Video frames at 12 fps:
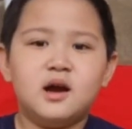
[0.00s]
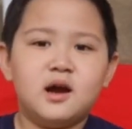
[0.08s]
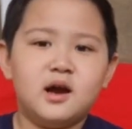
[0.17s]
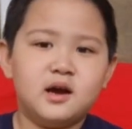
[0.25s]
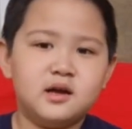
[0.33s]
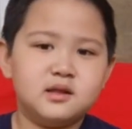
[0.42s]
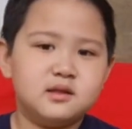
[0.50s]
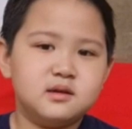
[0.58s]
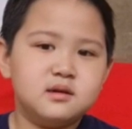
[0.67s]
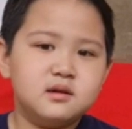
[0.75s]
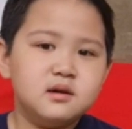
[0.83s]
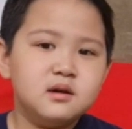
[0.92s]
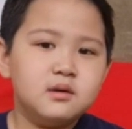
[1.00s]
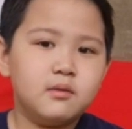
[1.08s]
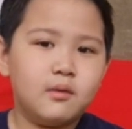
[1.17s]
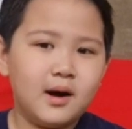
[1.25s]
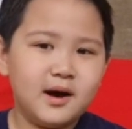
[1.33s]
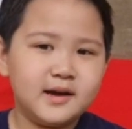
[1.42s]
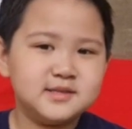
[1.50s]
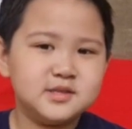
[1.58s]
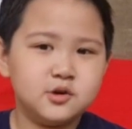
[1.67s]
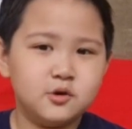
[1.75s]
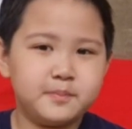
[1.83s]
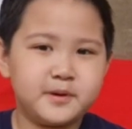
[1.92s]
and why
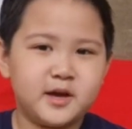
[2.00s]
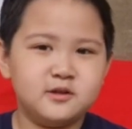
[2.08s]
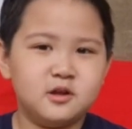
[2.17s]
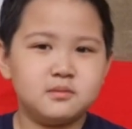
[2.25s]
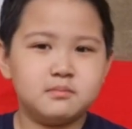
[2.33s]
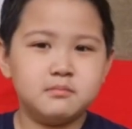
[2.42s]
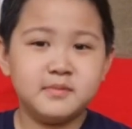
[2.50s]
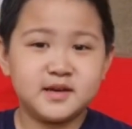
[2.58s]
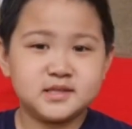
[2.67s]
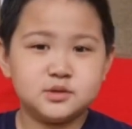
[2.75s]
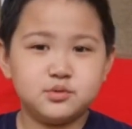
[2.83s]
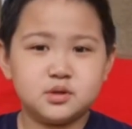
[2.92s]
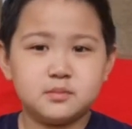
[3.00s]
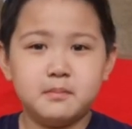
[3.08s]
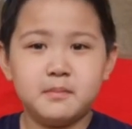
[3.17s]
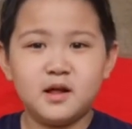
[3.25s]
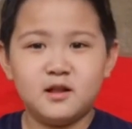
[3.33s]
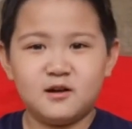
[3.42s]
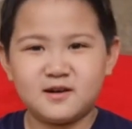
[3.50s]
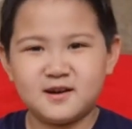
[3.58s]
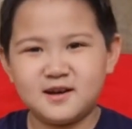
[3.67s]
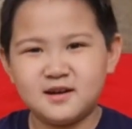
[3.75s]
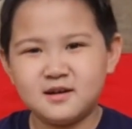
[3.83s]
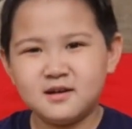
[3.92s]
soap cannot mix with milk.
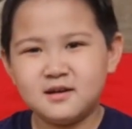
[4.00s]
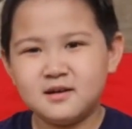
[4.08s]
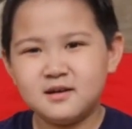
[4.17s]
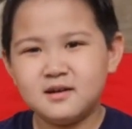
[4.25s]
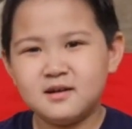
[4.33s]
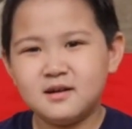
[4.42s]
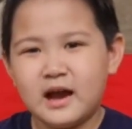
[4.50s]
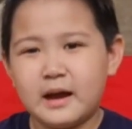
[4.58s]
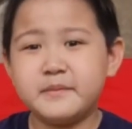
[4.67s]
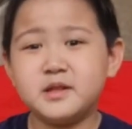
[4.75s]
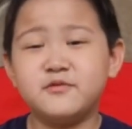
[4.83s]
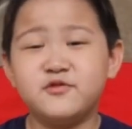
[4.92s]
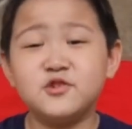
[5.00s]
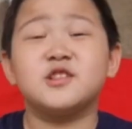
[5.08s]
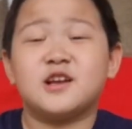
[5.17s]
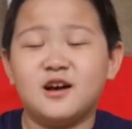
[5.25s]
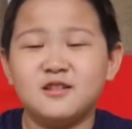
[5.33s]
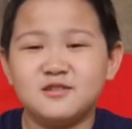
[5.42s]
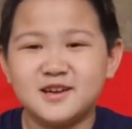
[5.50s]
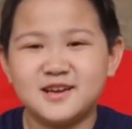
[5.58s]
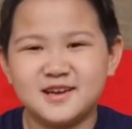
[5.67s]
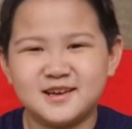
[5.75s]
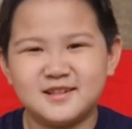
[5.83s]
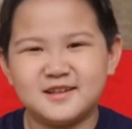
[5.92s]
I mean, food
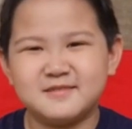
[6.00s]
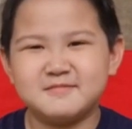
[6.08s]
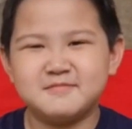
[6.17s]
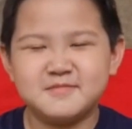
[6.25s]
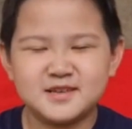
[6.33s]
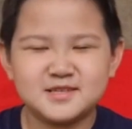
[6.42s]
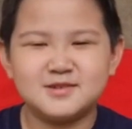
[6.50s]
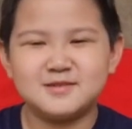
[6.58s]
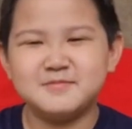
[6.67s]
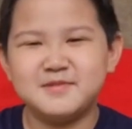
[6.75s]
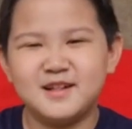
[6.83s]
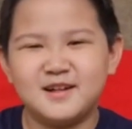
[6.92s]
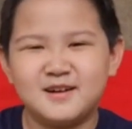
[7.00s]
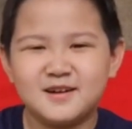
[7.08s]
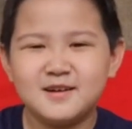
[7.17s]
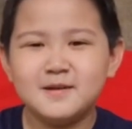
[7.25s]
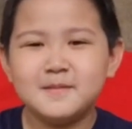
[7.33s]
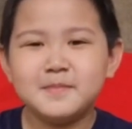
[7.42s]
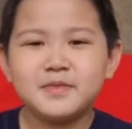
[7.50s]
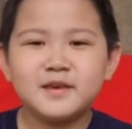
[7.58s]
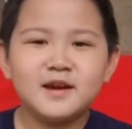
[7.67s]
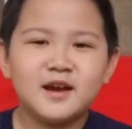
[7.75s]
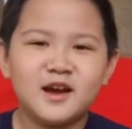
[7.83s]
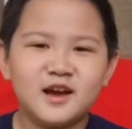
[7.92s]
coloring cannot mix with milk.
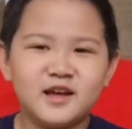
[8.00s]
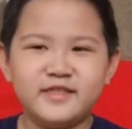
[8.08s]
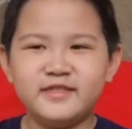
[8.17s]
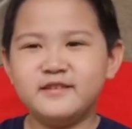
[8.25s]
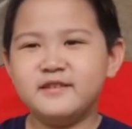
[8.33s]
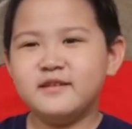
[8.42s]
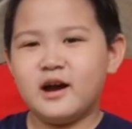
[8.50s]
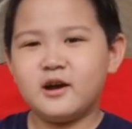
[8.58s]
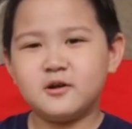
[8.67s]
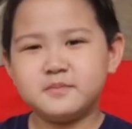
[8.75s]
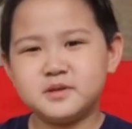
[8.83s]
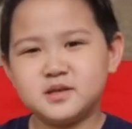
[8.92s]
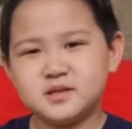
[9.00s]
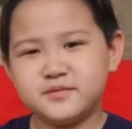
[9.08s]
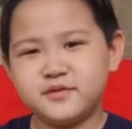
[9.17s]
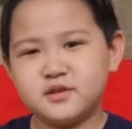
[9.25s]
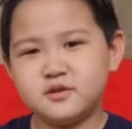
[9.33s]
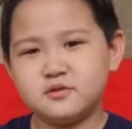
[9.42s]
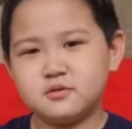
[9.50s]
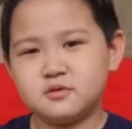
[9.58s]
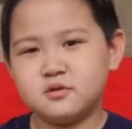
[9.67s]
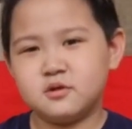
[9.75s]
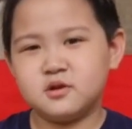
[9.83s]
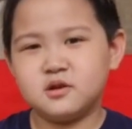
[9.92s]
And I hope this video
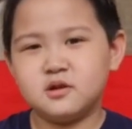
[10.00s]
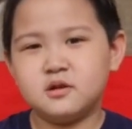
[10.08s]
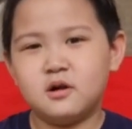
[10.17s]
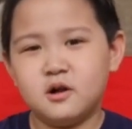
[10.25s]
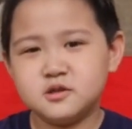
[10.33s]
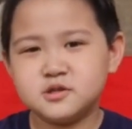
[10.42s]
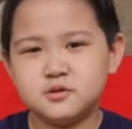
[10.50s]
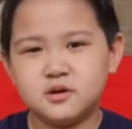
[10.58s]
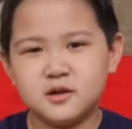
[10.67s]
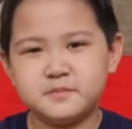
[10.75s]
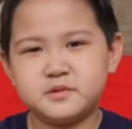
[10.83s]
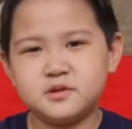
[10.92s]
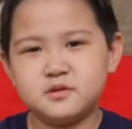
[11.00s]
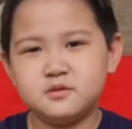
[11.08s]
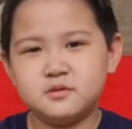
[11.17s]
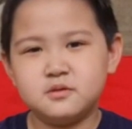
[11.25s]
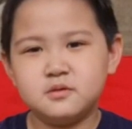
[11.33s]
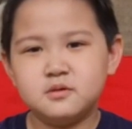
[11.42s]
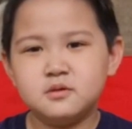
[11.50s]
tutorial also helped you